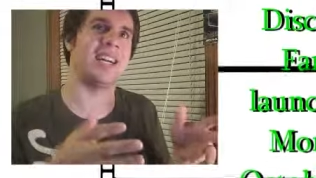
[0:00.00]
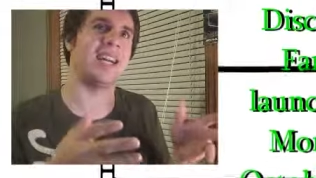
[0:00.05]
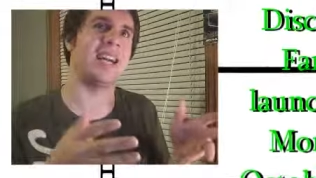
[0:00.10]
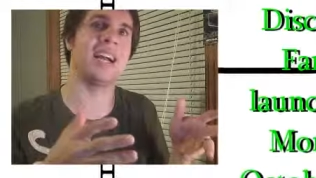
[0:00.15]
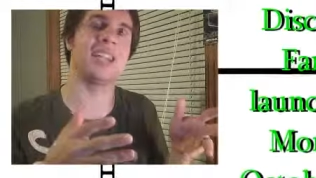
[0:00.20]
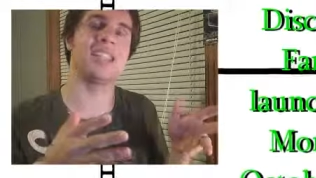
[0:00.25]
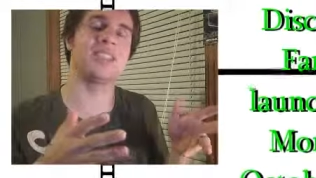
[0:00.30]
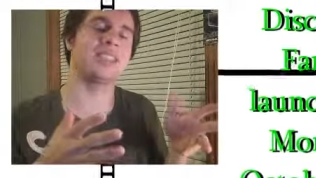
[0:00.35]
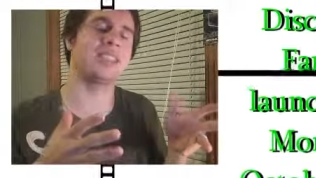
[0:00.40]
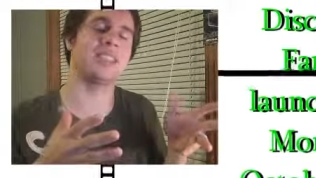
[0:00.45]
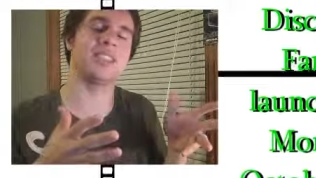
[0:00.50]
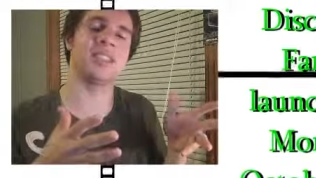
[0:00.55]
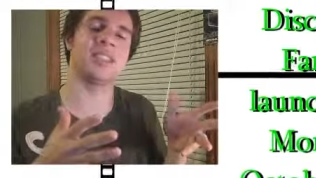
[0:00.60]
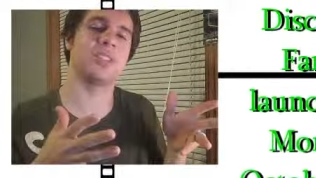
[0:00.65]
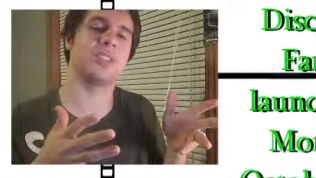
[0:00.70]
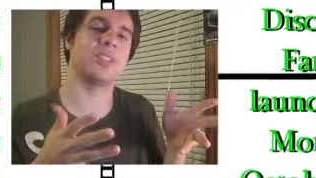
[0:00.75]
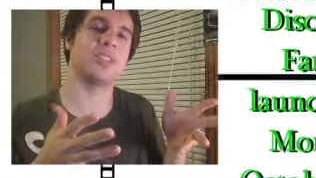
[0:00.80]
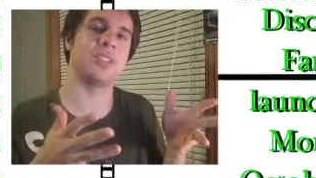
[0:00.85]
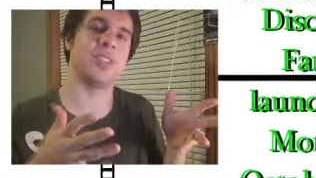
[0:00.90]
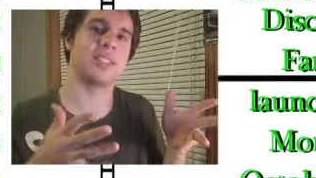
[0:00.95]
I, I, just
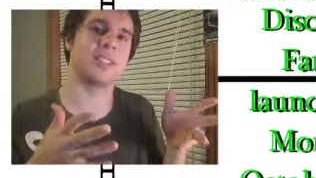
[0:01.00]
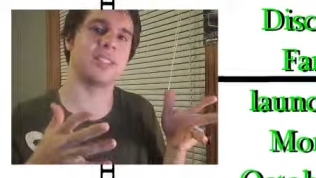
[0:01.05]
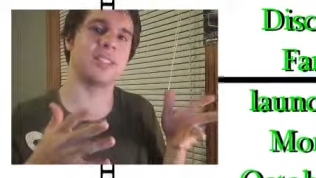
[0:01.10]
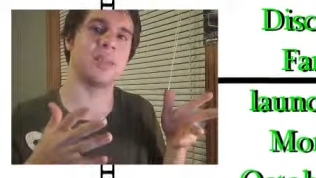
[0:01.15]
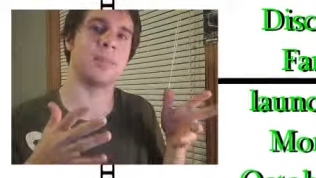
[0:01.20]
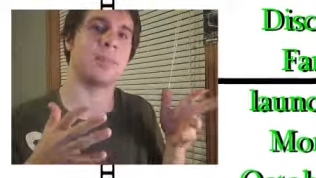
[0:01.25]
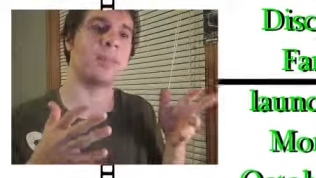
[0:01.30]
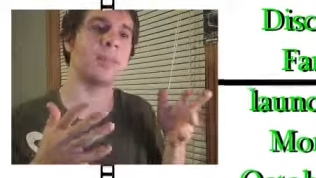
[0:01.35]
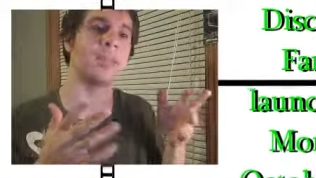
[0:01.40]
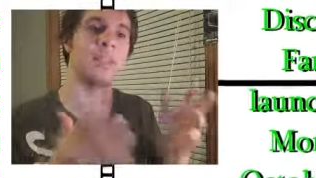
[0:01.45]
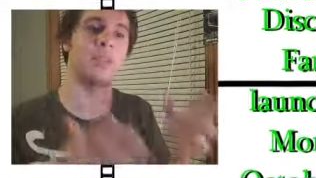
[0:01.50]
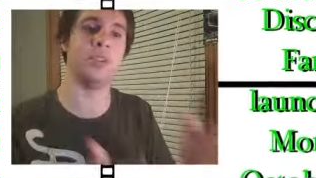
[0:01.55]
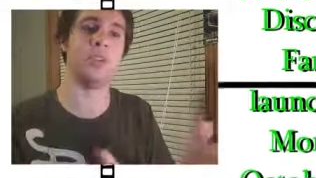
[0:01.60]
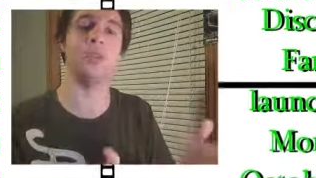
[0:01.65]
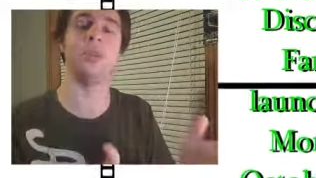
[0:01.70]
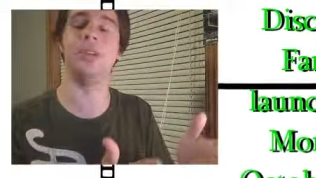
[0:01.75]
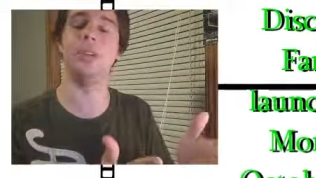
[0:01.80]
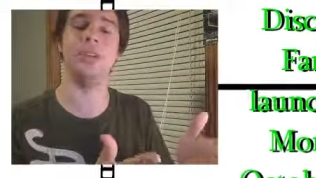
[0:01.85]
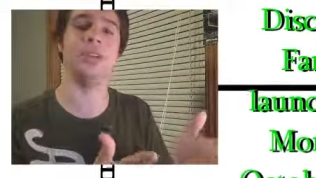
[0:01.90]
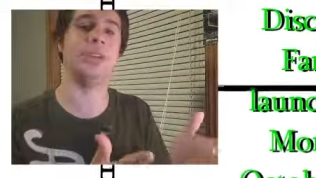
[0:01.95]
consider it like something
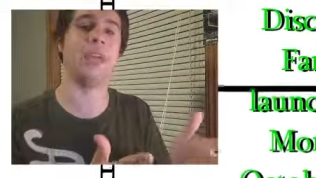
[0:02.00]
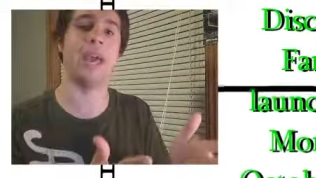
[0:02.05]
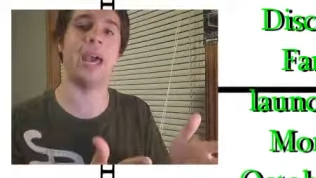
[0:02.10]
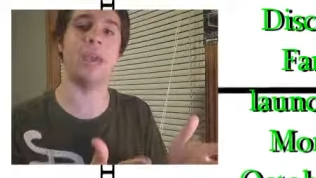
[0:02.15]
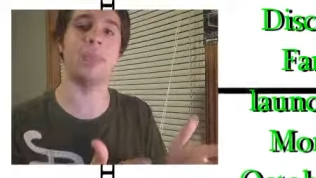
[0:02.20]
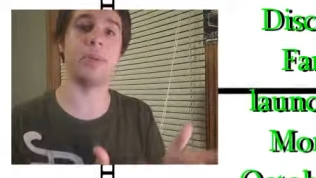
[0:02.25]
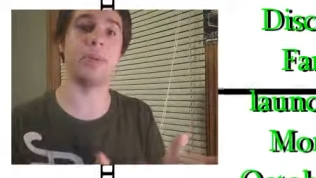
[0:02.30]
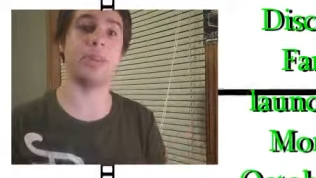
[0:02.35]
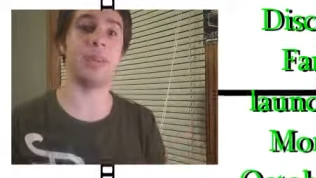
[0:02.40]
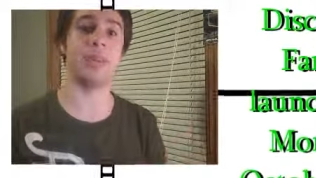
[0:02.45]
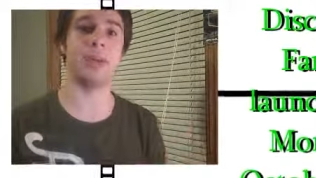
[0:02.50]
new needed to happen